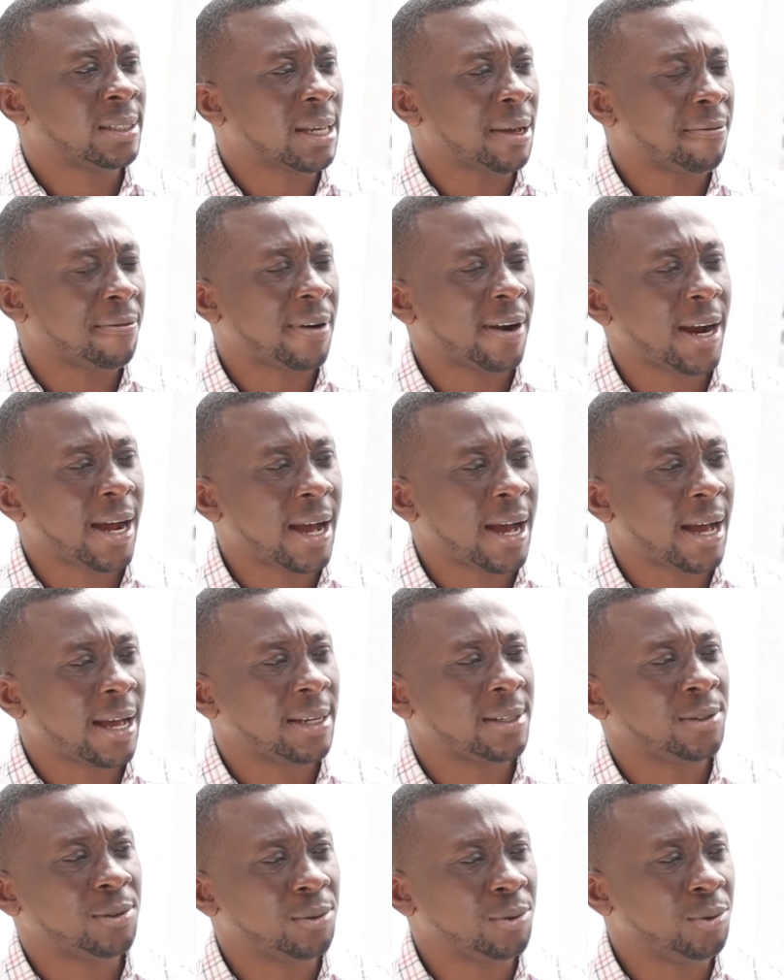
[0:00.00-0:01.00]
Zamfara
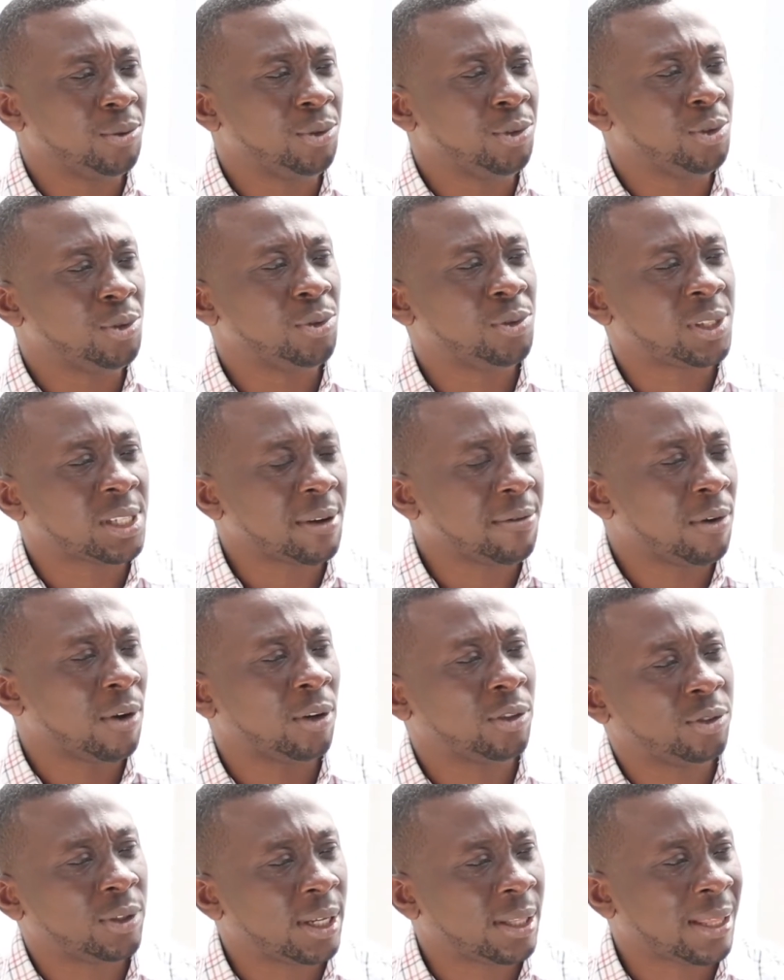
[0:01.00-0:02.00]
has new
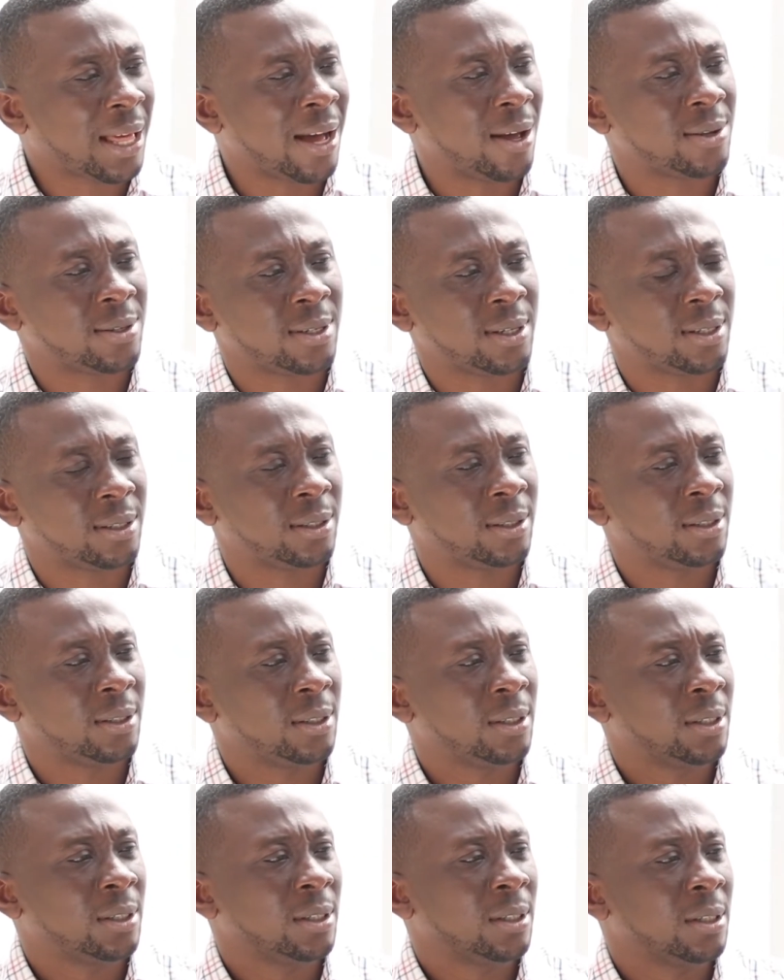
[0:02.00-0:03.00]
700,000
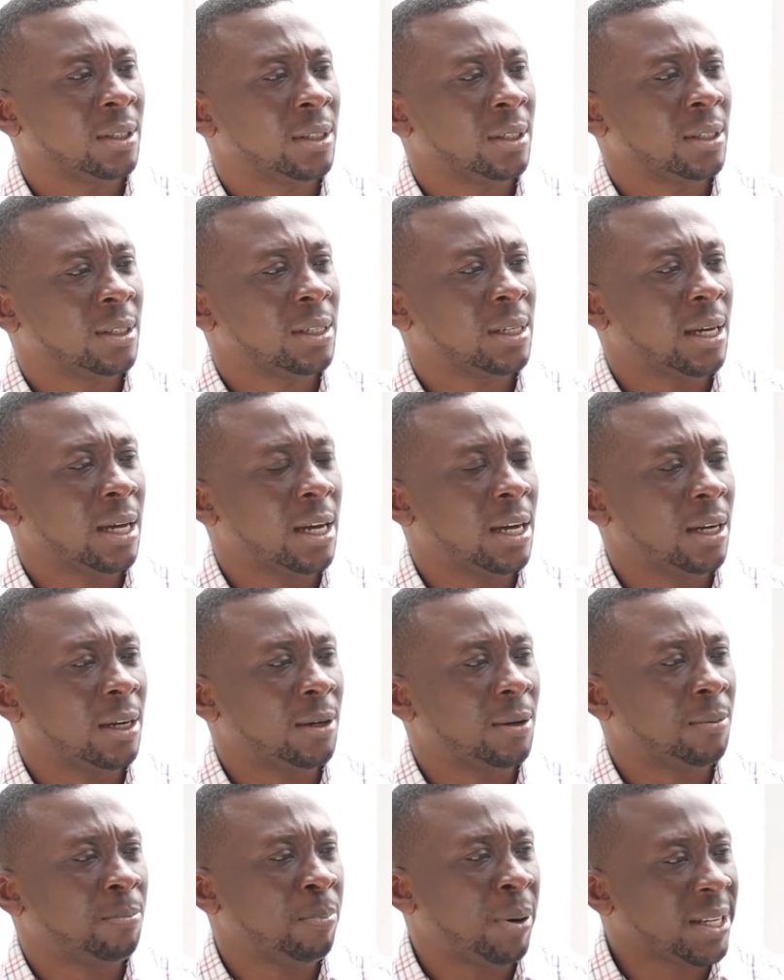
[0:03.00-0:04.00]

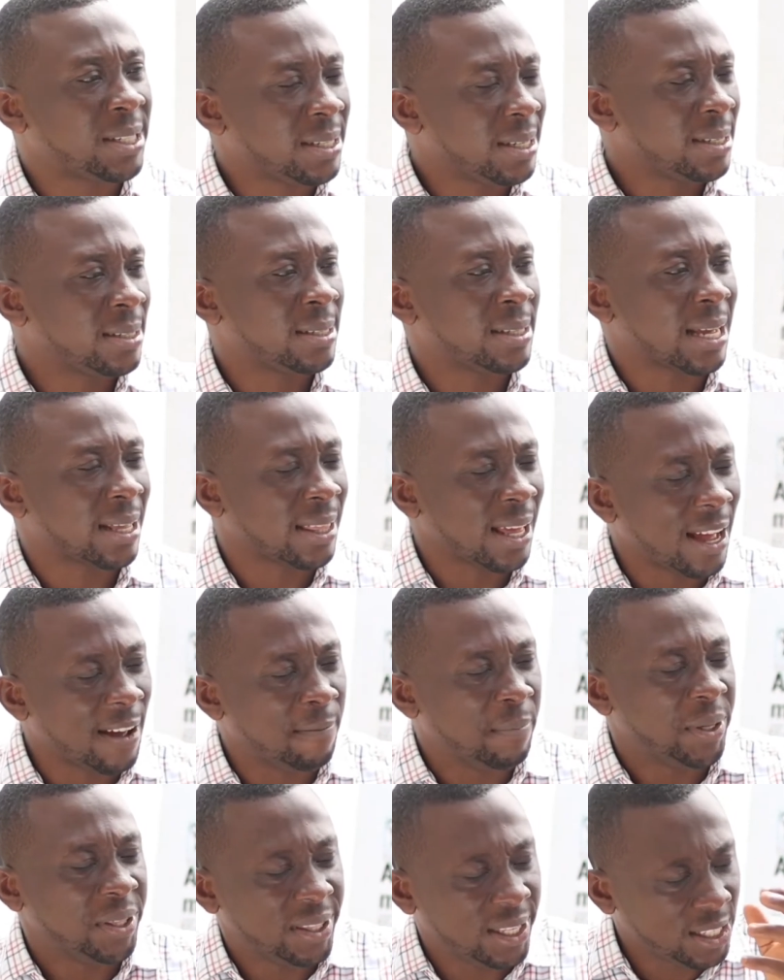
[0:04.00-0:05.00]
uh, persons that
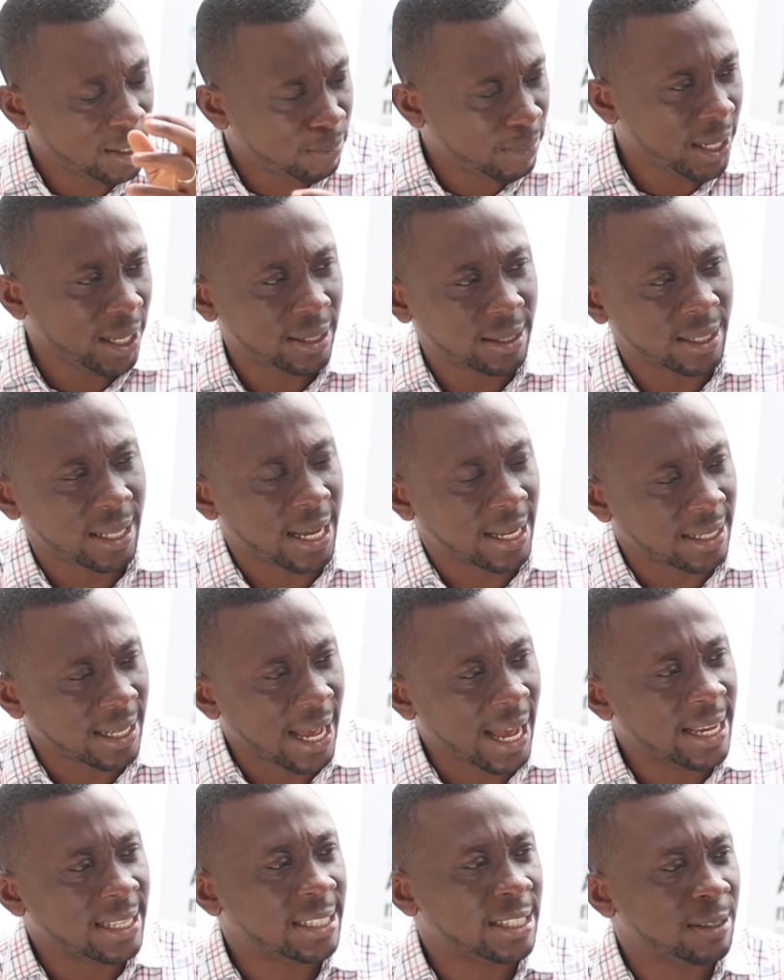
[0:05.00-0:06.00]
have been displaced, that's
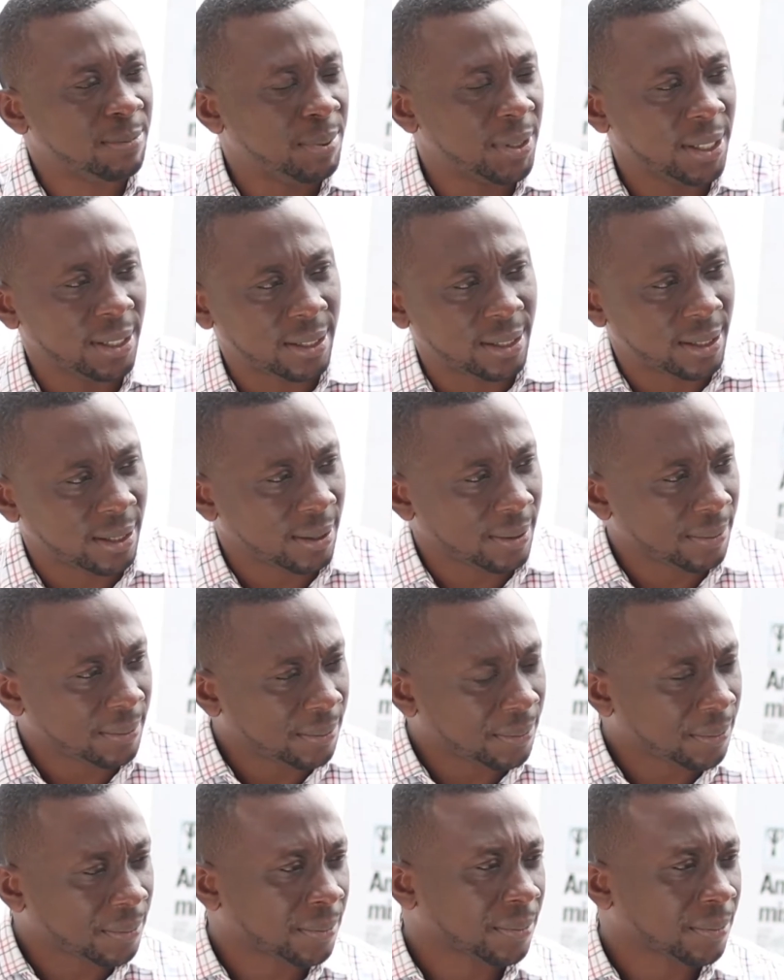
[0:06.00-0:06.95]
IDPs. Yeah.